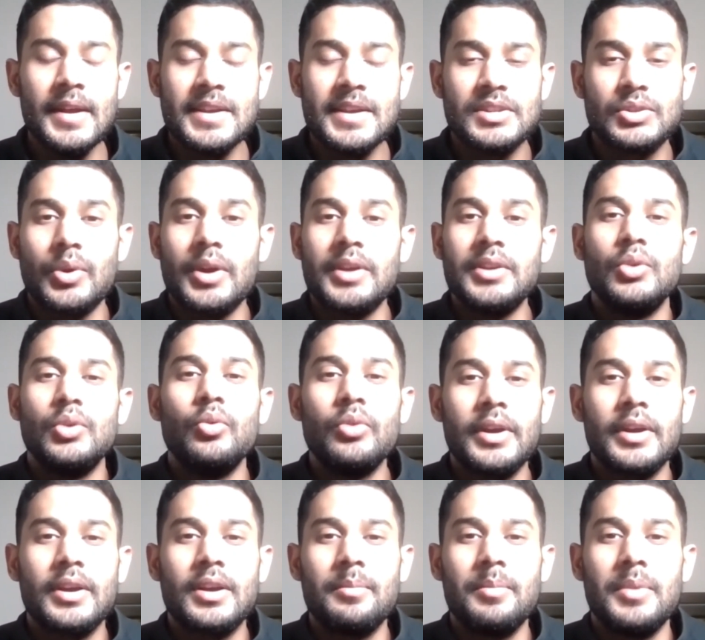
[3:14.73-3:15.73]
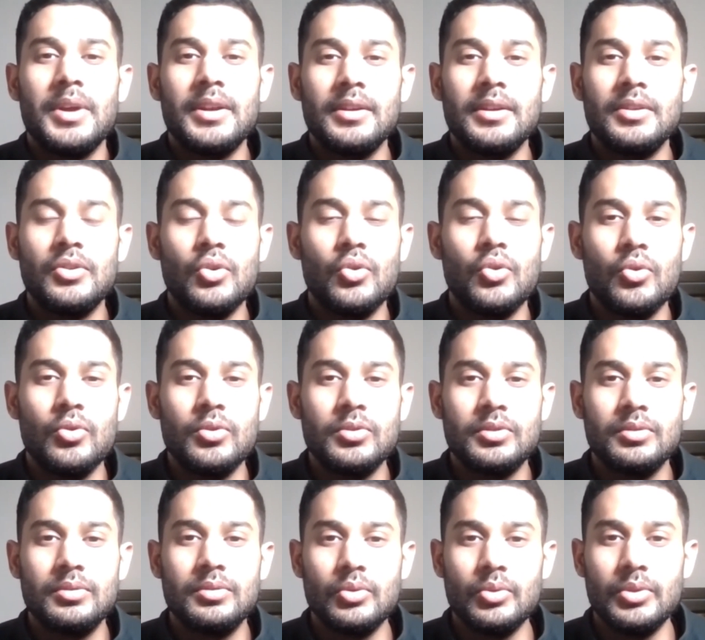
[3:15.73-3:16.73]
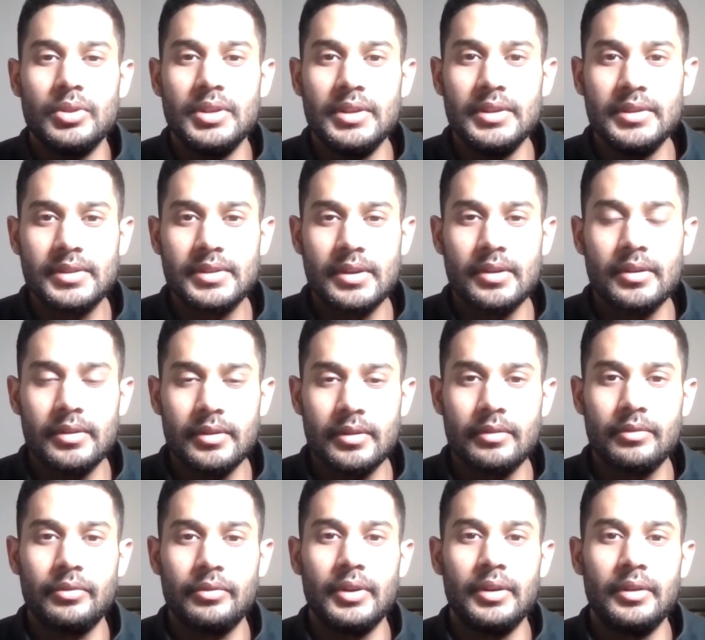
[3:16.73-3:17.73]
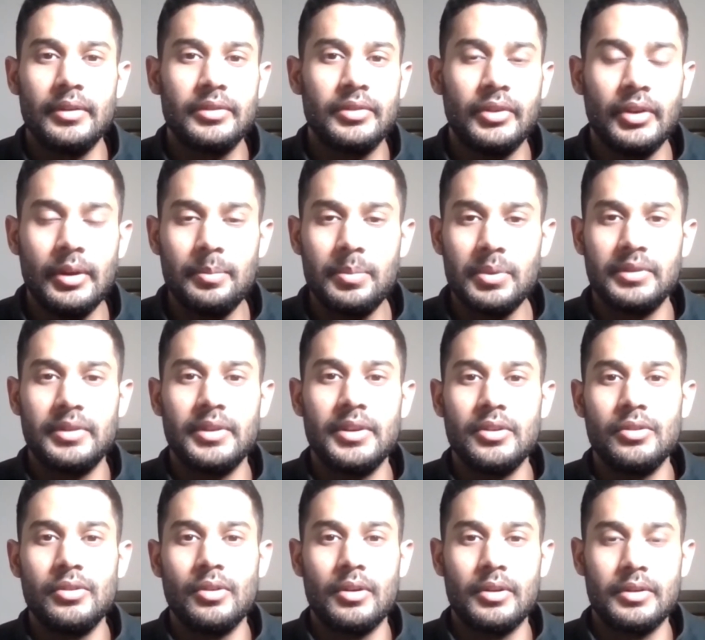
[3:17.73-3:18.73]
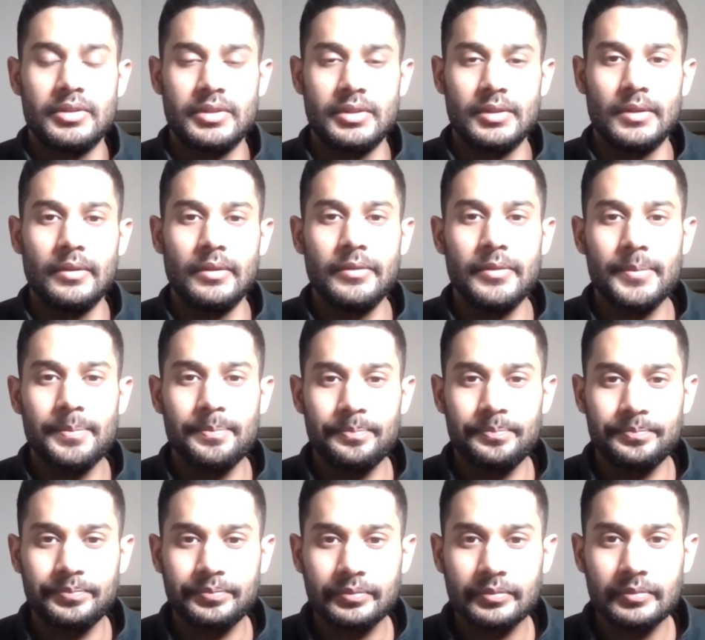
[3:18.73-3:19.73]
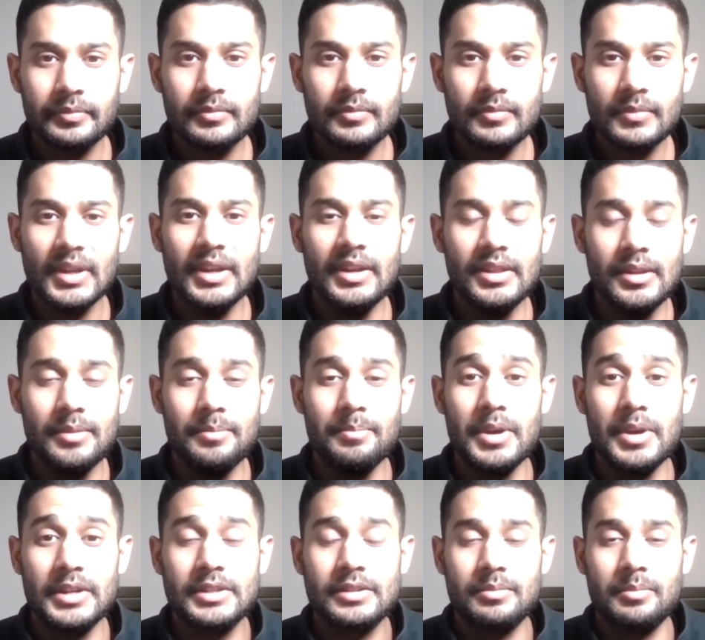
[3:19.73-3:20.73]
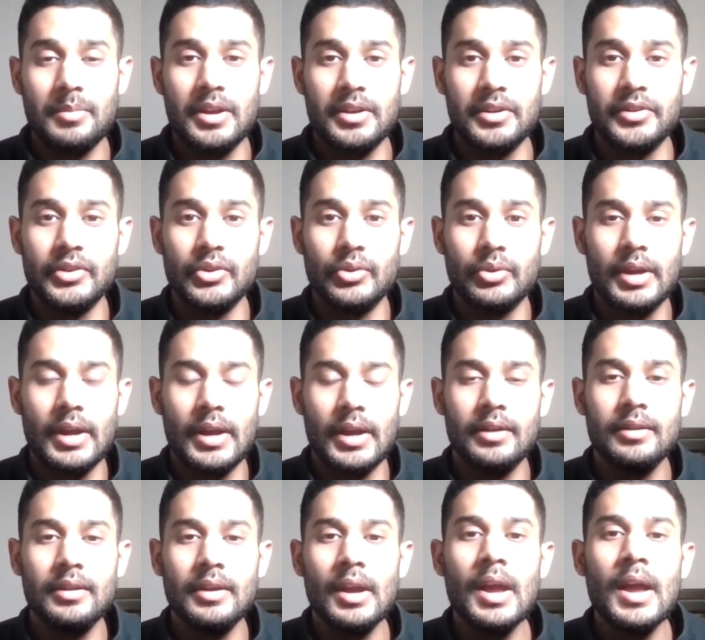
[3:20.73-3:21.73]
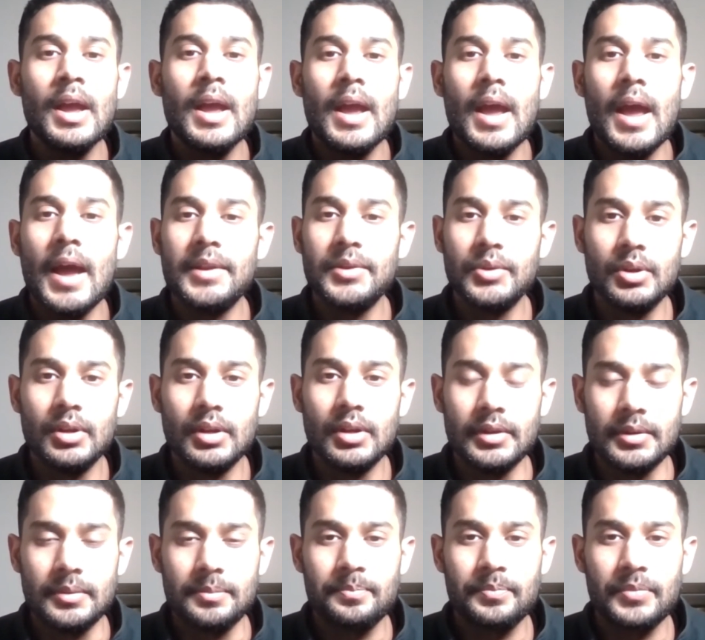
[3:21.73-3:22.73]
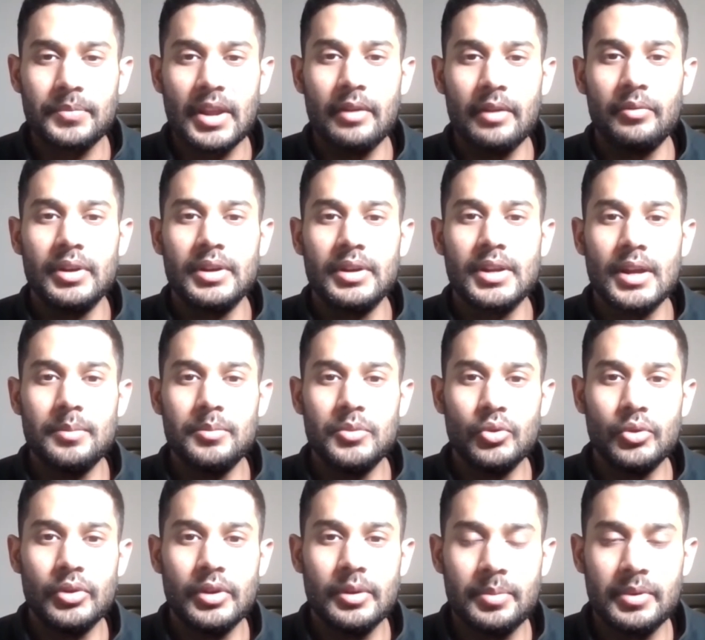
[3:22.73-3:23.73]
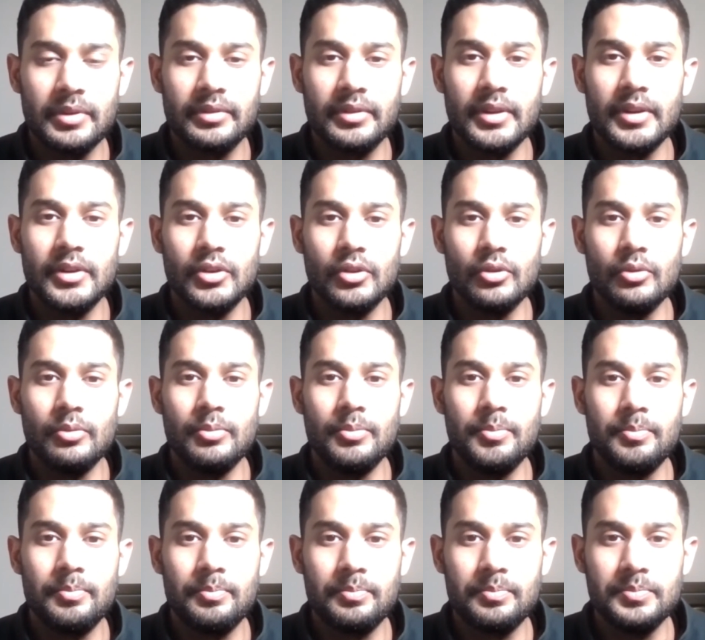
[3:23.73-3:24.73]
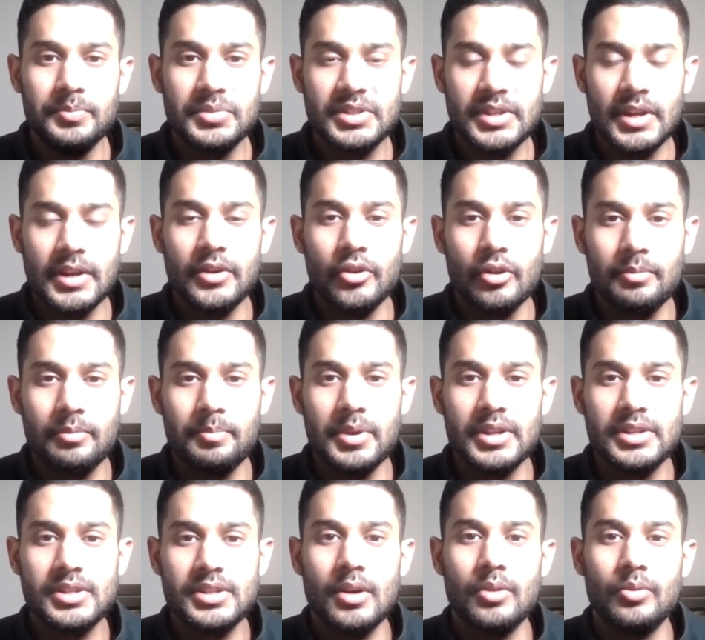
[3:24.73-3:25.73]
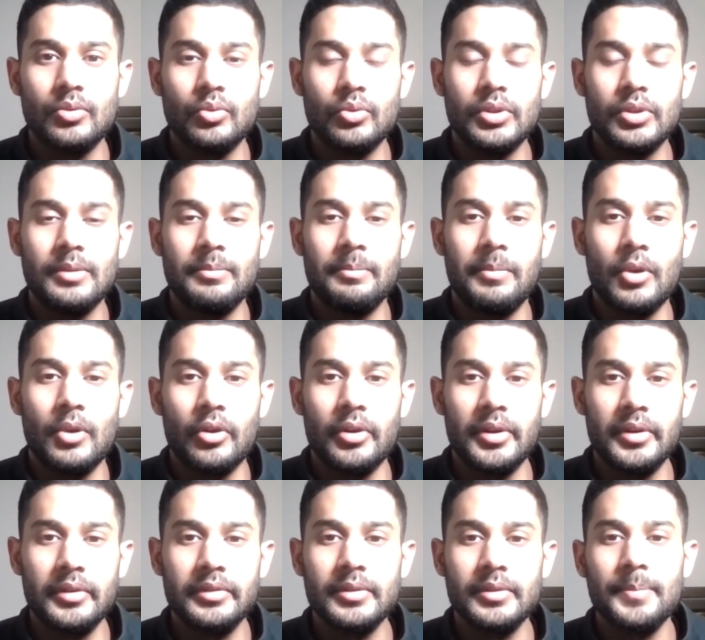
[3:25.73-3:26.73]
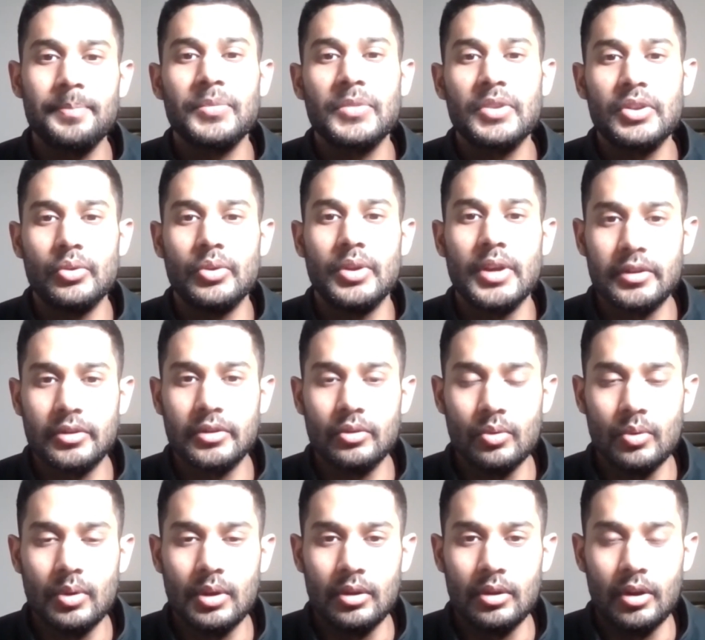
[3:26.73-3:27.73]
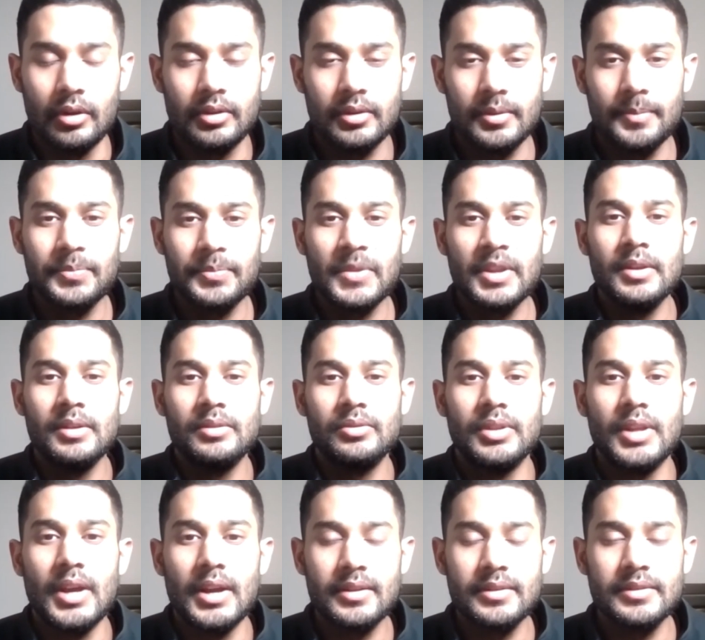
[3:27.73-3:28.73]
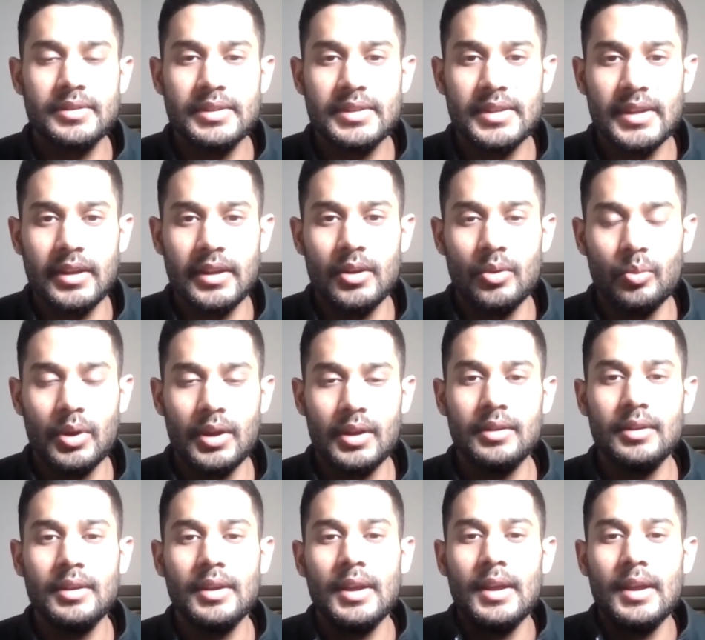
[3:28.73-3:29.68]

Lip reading: So I do recommend go to these career fairs, represent yourself in the best manner you can, and you learn. Every time you represent, you send your pitch out to the employers, you get to know a lot. So that is the second one.